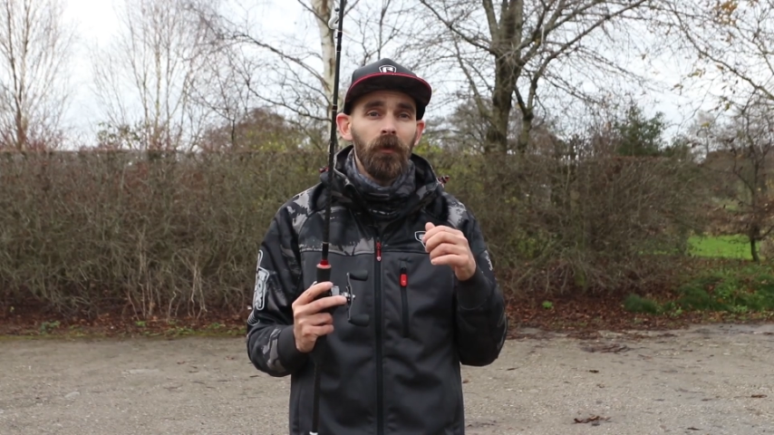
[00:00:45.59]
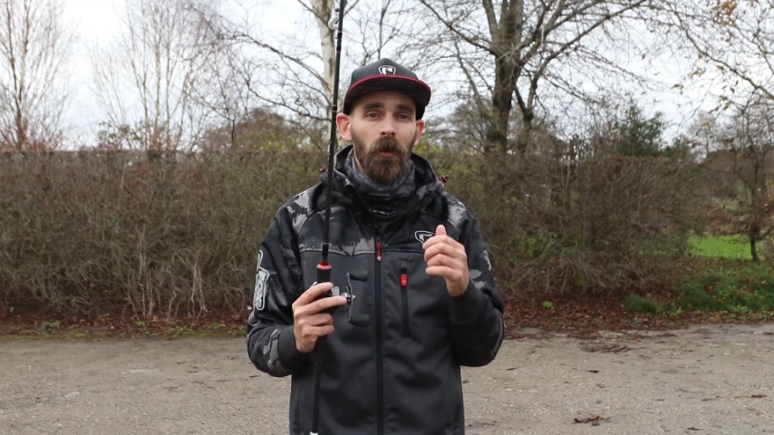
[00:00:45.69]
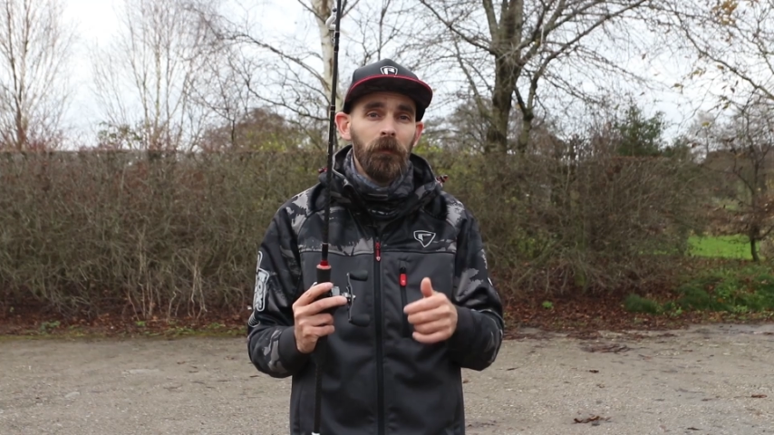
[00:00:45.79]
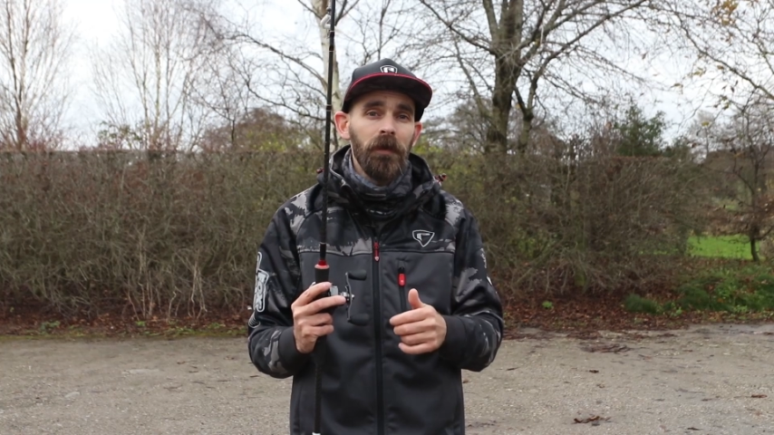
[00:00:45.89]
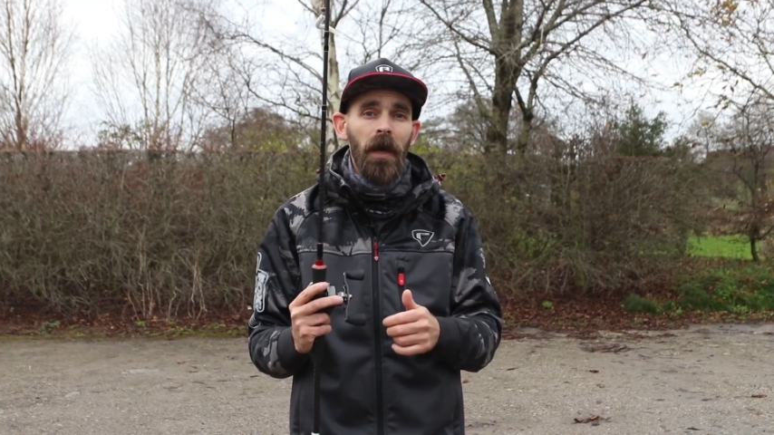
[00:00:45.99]

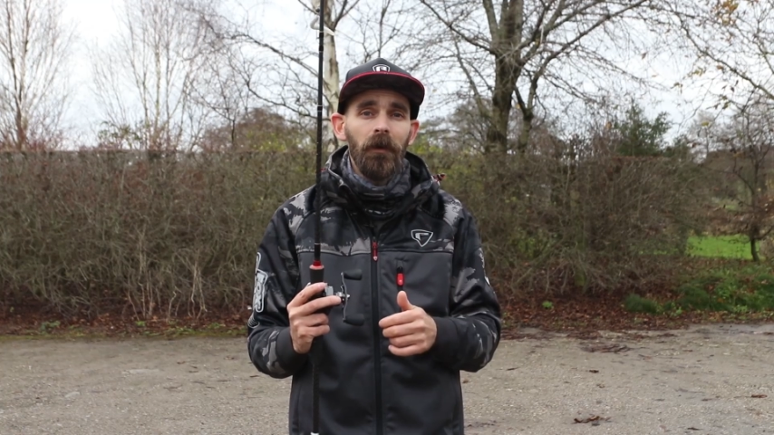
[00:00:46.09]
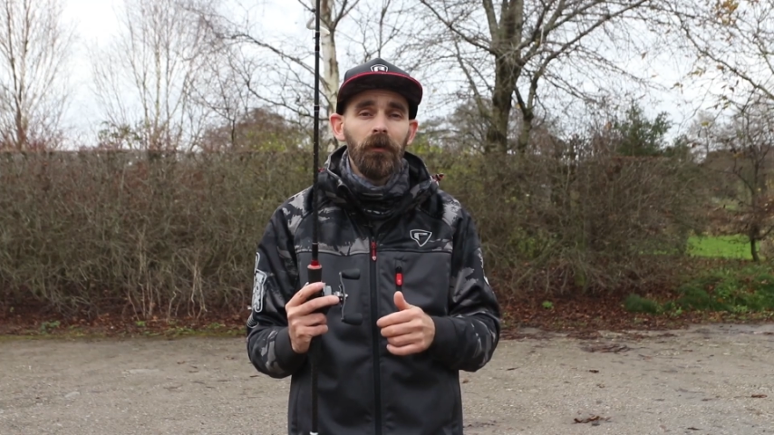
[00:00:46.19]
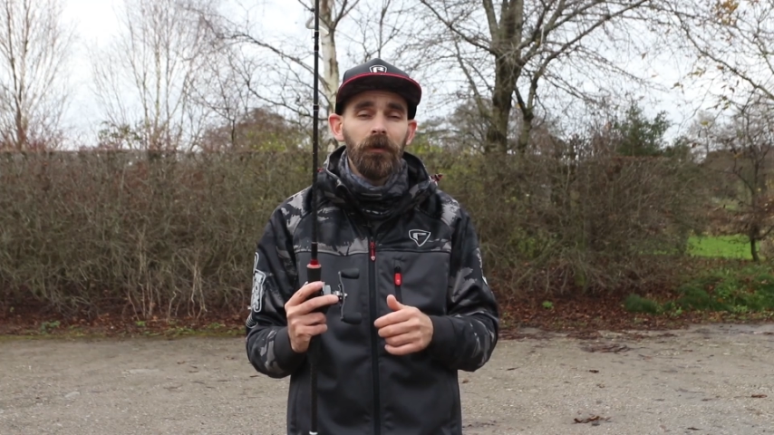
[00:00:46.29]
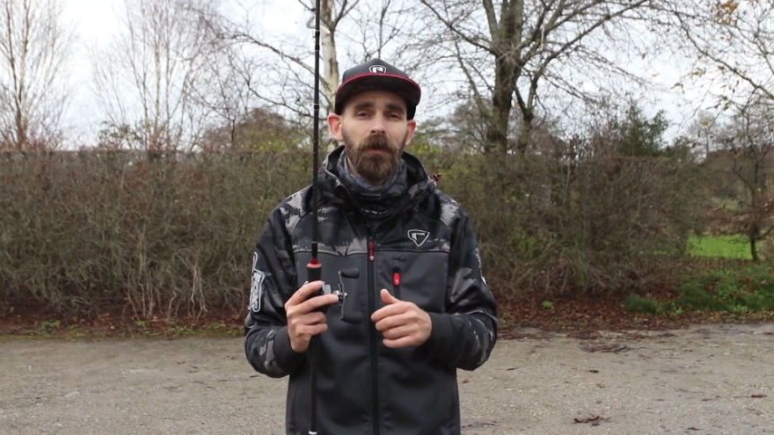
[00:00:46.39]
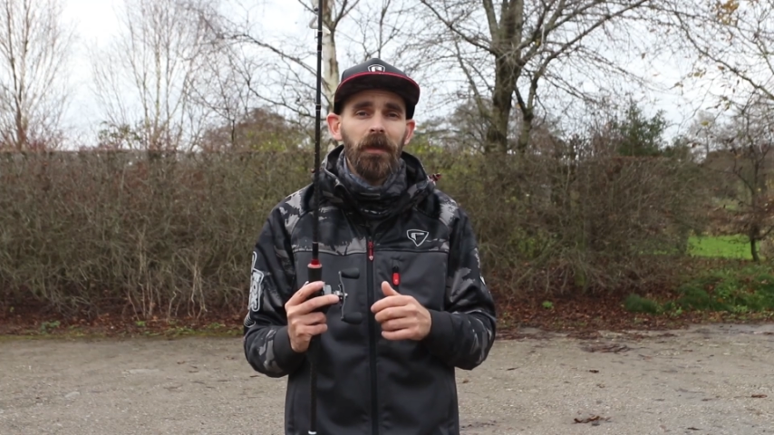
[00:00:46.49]
grub
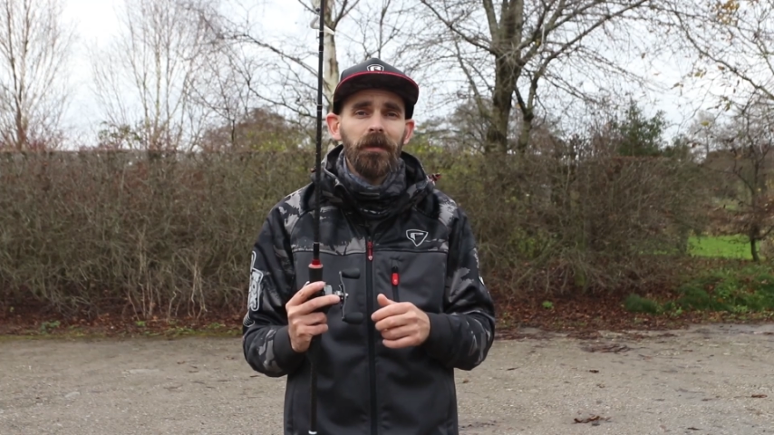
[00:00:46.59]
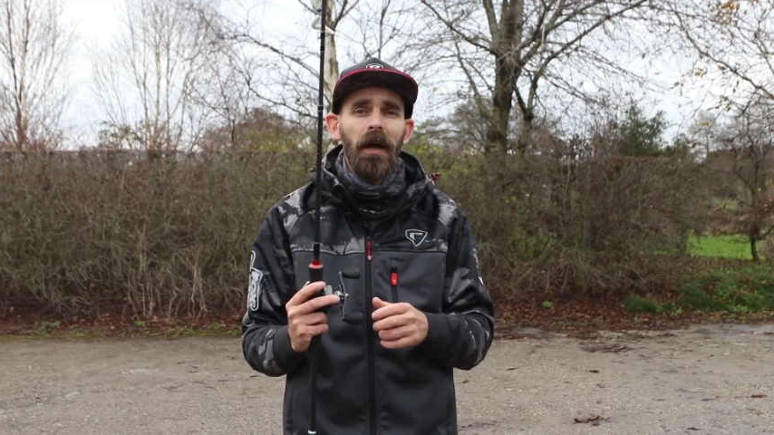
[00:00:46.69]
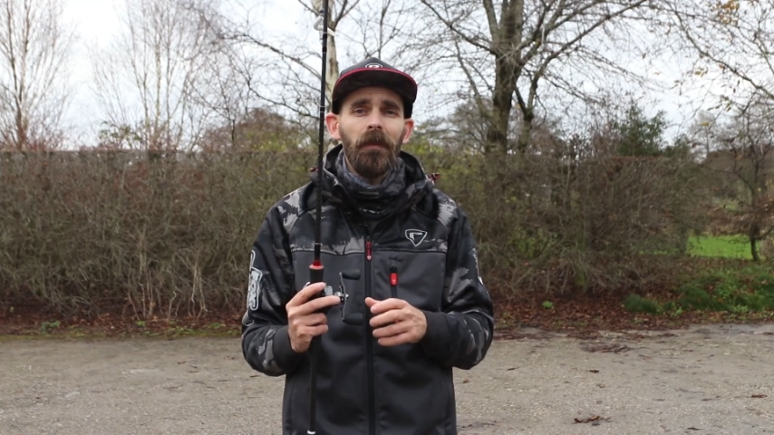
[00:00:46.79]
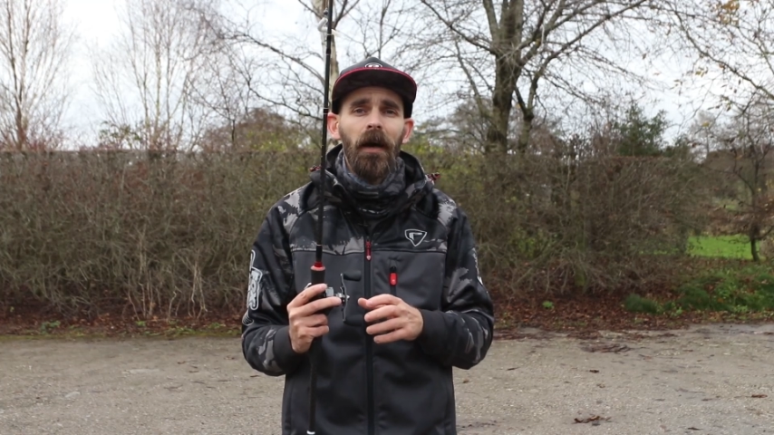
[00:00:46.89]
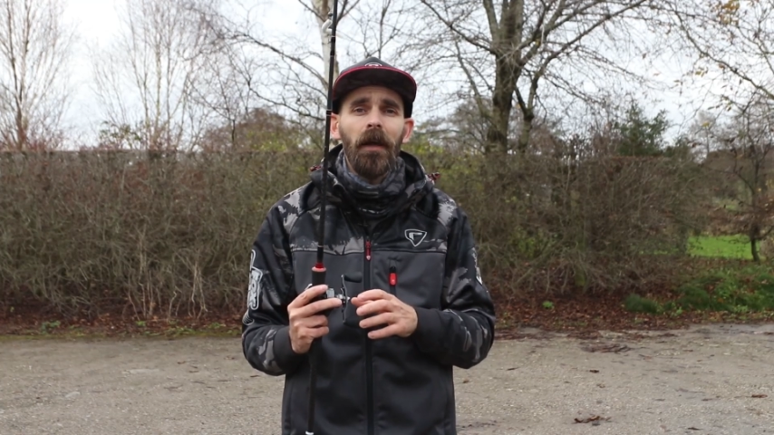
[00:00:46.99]
tails, things
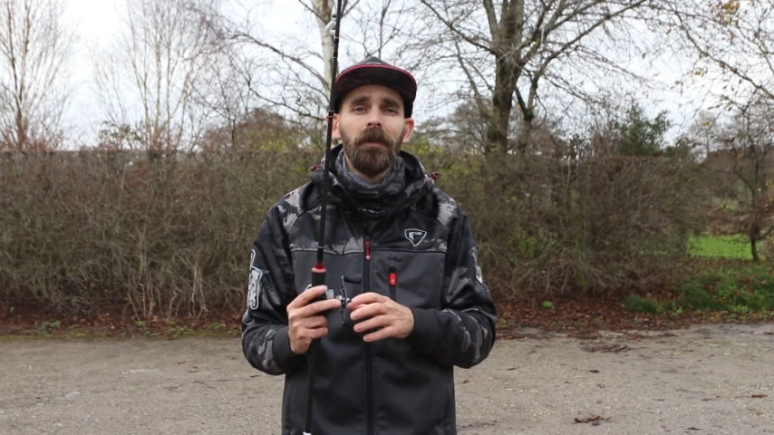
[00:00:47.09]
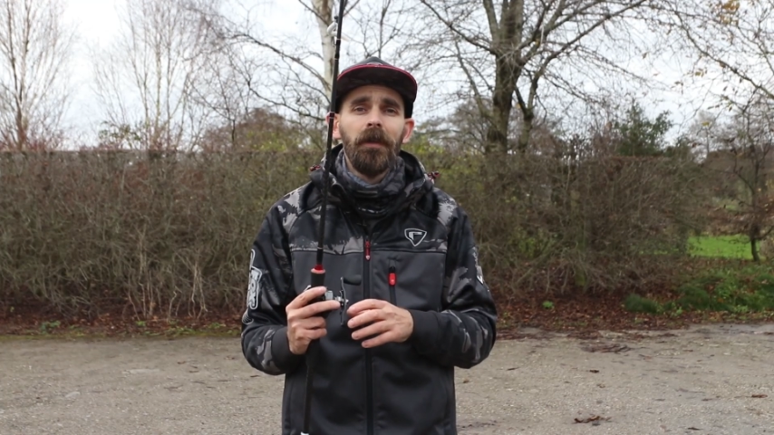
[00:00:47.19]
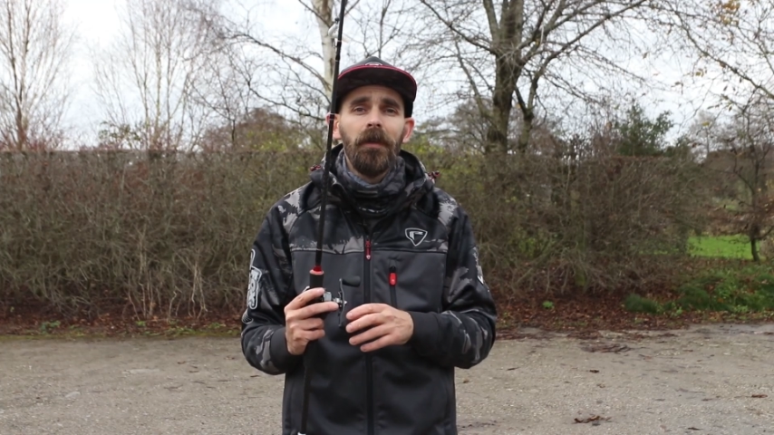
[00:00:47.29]
like that,